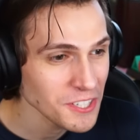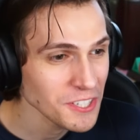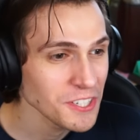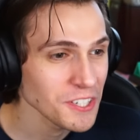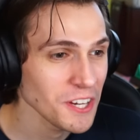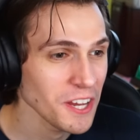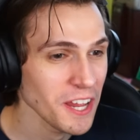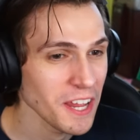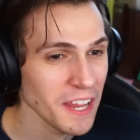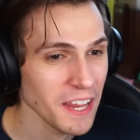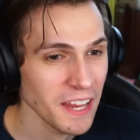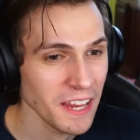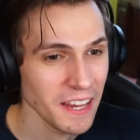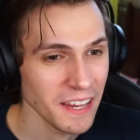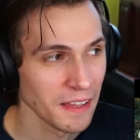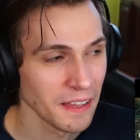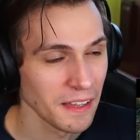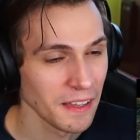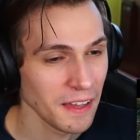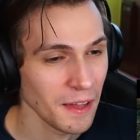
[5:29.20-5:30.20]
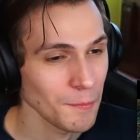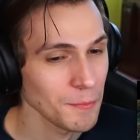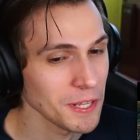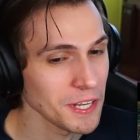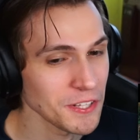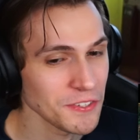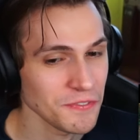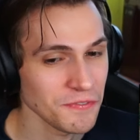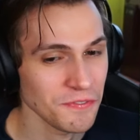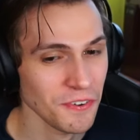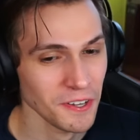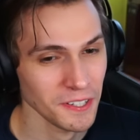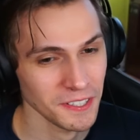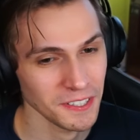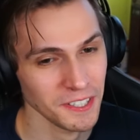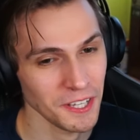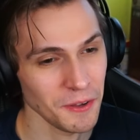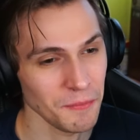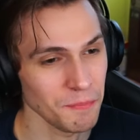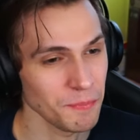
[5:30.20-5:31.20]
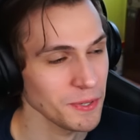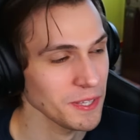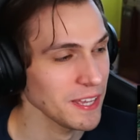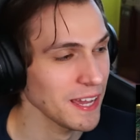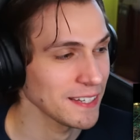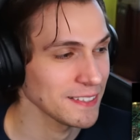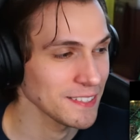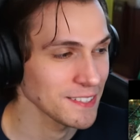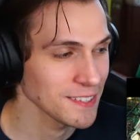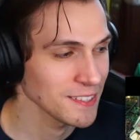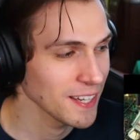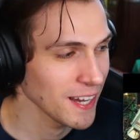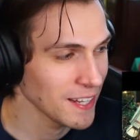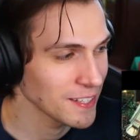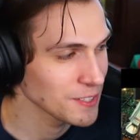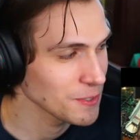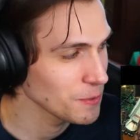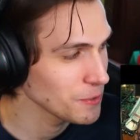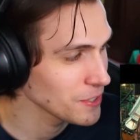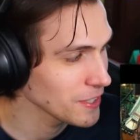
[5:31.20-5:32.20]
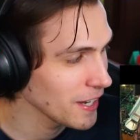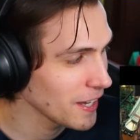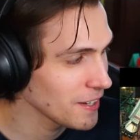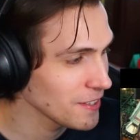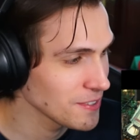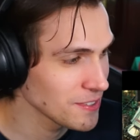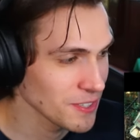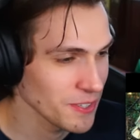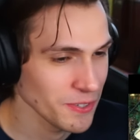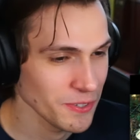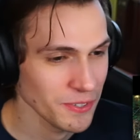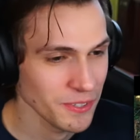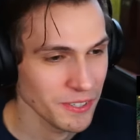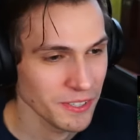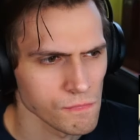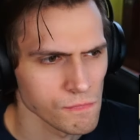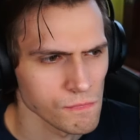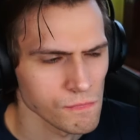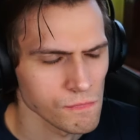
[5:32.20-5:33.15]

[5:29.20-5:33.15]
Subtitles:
shit. I mean, it's fucked up, but you gotta do what you gotta do.